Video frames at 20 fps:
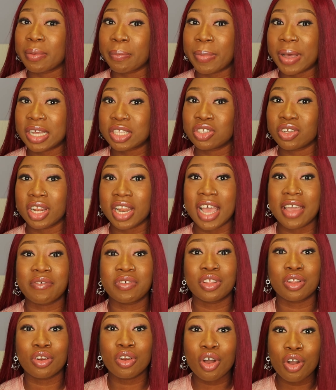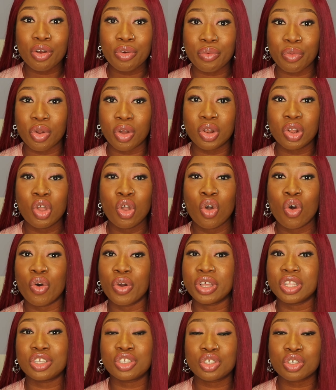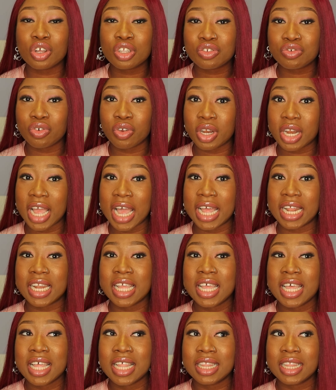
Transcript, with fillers: impact your life in the long run or in the short run and